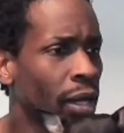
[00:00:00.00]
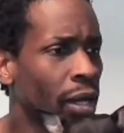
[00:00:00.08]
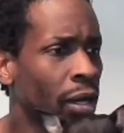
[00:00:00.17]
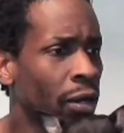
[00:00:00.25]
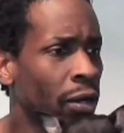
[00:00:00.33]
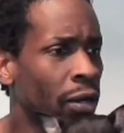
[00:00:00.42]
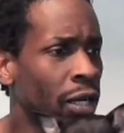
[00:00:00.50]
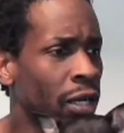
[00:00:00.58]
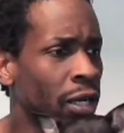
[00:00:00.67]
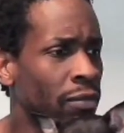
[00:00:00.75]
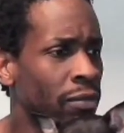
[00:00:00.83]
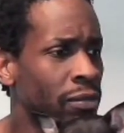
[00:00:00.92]
All right.
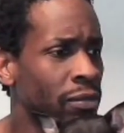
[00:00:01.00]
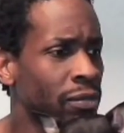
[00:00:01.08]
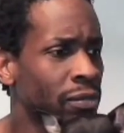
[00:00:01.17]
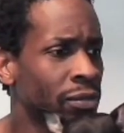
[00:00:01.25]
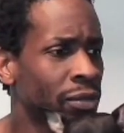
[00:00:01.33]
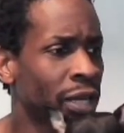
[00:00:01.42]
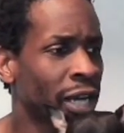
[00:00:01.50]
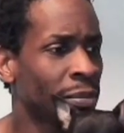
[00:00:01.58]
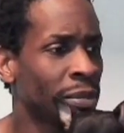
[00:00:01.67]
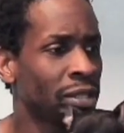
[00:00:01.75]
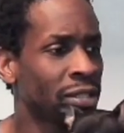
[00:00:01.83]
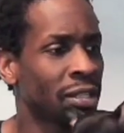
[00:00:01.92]
You got to
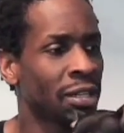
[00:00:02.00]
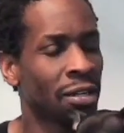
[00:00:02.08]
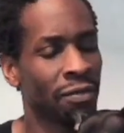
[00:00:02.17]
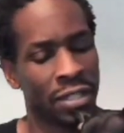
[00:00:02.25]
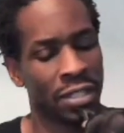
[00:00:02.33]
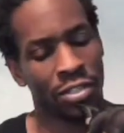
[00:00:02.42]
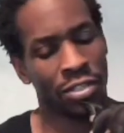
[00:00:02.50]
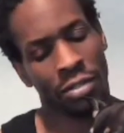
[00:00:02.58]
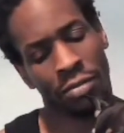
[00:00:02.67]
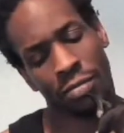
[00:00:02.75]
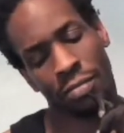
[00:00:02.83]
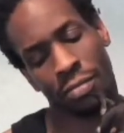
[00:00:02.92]
be the center of attention.
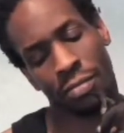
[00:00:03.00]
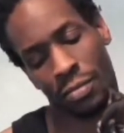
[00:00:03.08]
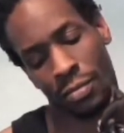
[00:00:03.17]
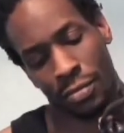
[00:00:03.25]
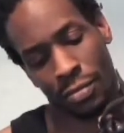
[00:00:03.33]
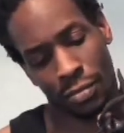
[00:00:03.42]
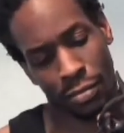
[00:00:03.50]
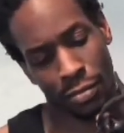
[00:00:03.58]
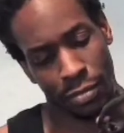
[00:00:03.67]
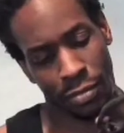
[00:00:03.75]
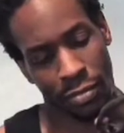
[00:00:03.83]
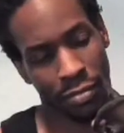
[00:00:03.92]

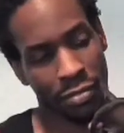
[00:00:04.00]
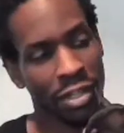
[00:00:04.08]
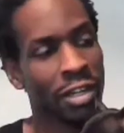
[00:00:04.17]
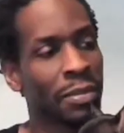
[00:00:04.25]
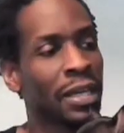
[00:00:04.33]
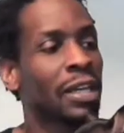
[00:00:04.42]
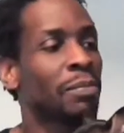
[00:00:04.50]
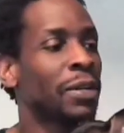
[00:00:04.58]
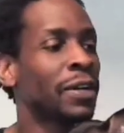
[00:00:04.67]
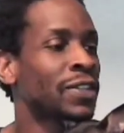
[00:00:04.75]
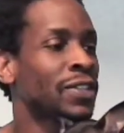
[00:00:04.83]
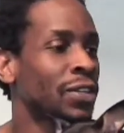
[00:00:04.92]
You don't make an
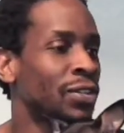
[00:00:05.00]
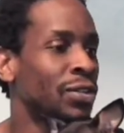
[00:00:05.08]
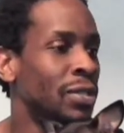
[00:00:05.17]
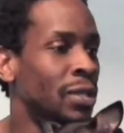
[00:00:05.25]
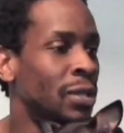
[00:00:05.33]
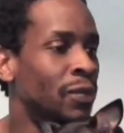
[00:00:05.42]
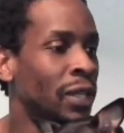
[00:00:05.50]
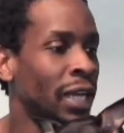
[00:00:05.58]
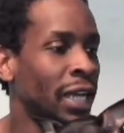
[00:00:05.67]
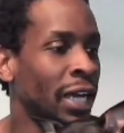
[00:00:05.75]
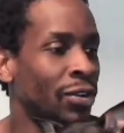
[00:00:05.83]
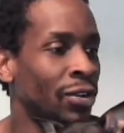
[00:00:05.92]
appearance on YouTube for like,
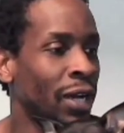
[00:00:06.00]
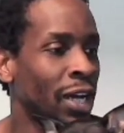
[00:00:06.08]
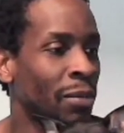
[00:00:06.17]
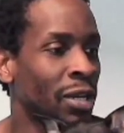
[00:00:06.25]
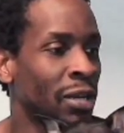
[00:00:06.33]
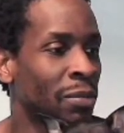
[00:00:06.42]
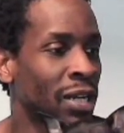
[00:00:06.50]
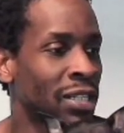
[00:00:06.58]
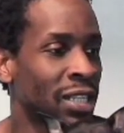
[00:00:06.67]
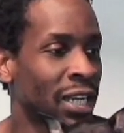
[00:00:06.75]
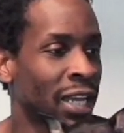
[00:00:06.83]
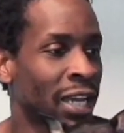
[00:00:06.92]
I don't know how many months,
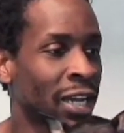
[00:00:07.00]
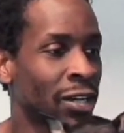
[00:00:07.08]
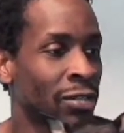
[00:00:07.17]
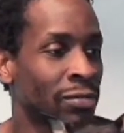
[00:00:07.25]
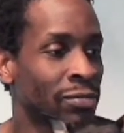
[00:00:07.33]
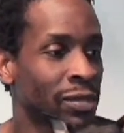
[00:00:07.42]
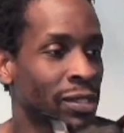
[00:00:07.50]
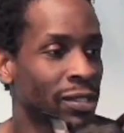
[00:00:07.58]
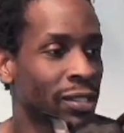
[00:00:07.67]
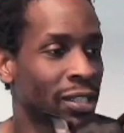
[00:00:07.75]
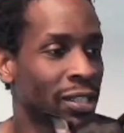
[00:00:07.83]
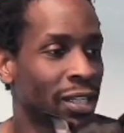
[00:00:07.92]
and now
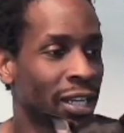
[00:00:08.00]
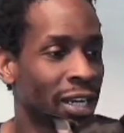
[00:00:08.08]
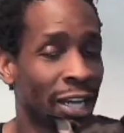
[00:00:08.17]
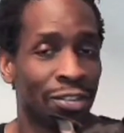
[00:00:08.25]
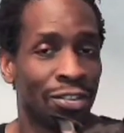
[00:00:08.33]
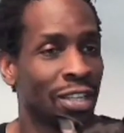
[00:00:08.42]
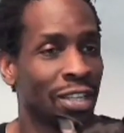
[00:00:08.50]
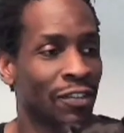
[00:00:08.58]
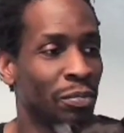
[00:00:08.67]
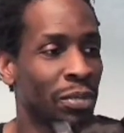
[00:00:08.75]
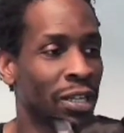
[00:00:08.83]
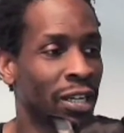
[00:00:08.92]
you just have to
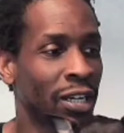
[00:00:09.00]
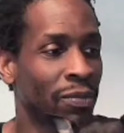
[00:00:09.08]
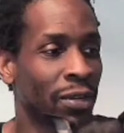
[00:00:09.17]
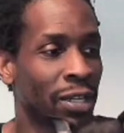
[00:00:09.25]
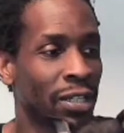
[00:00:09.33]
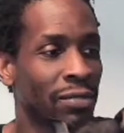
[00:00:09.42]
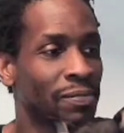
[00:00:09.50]
be up front.